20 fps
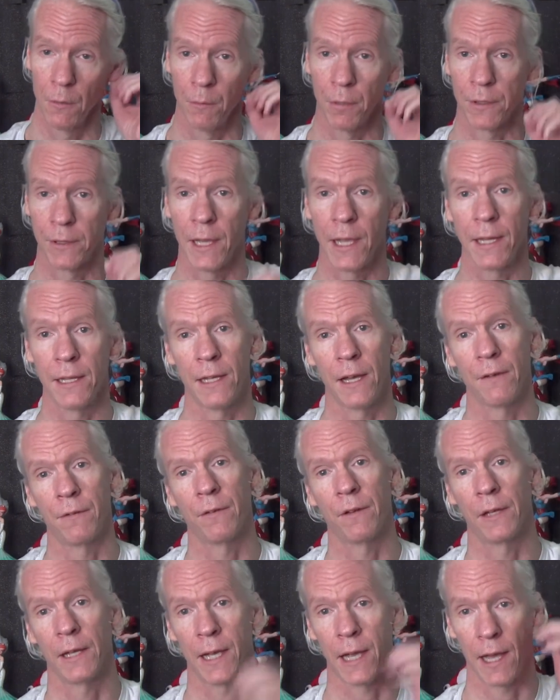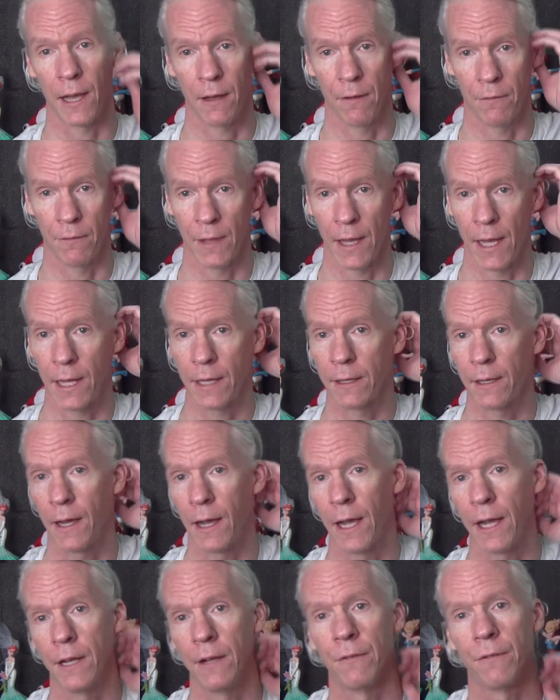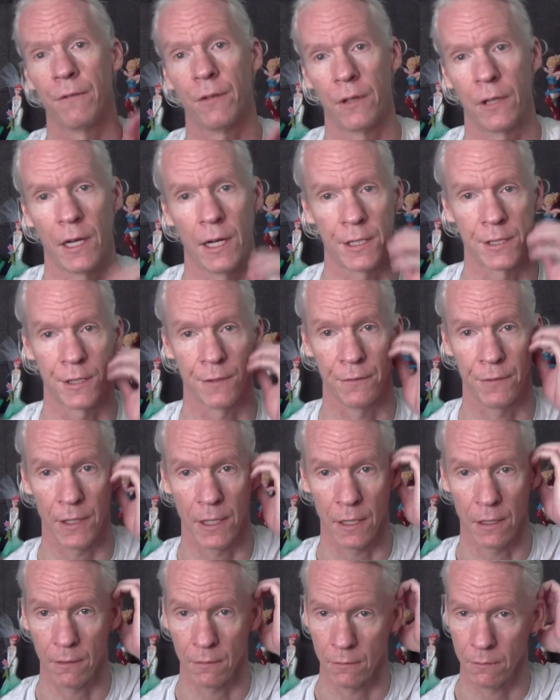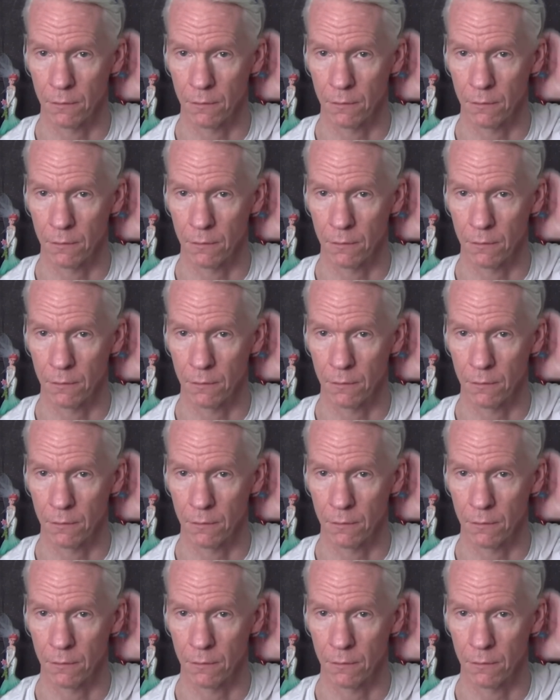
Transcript: But they definitely have that kind of philosophy